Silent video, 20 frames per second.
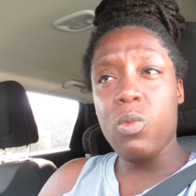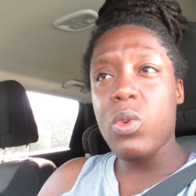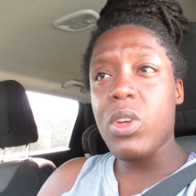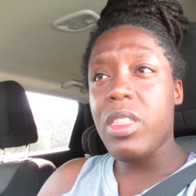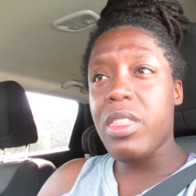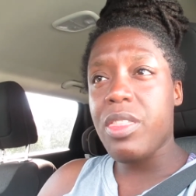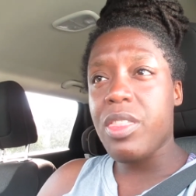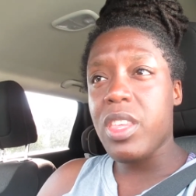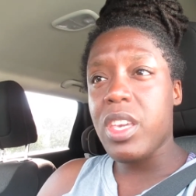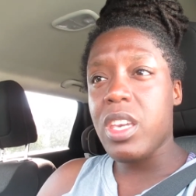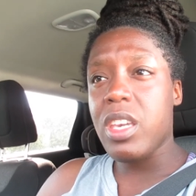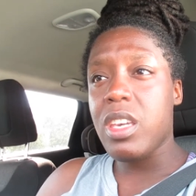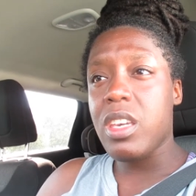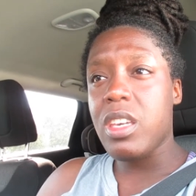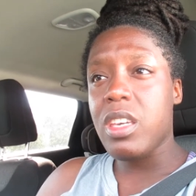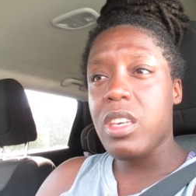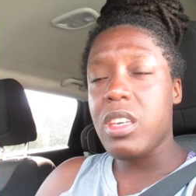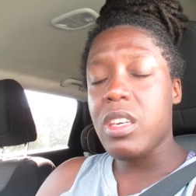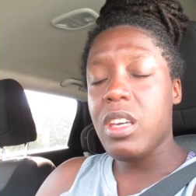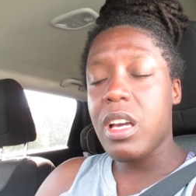with
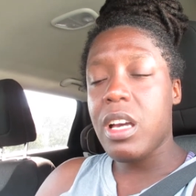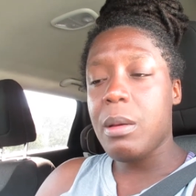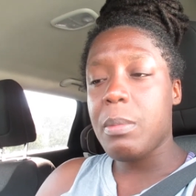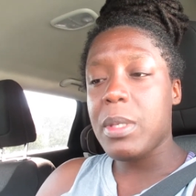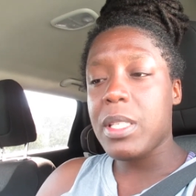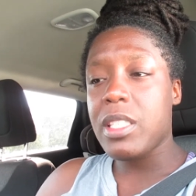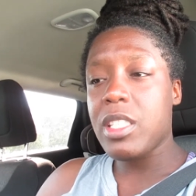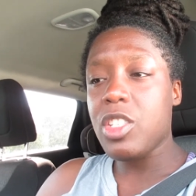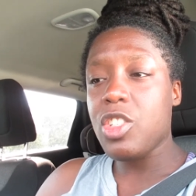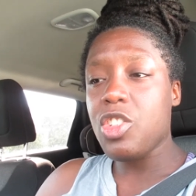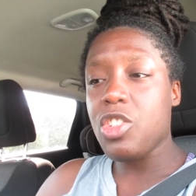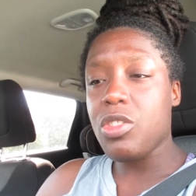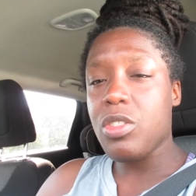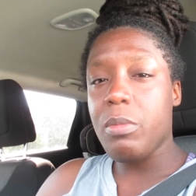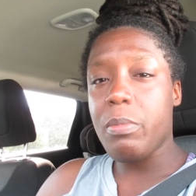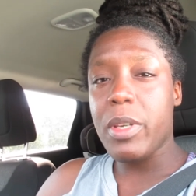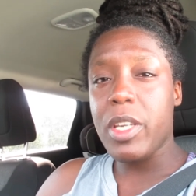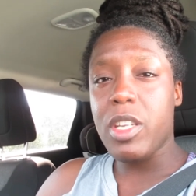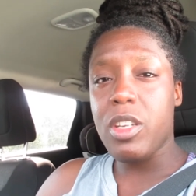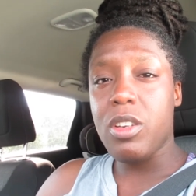the um, Essential
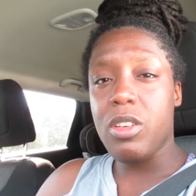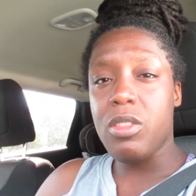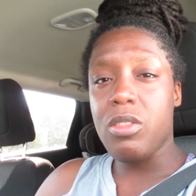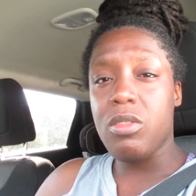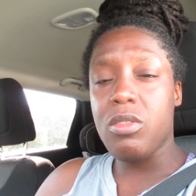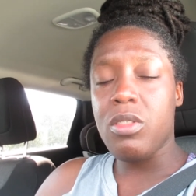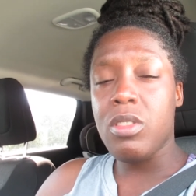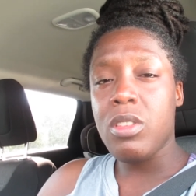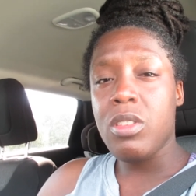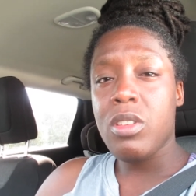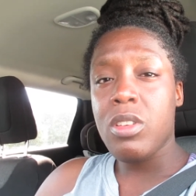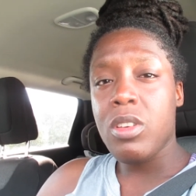Amino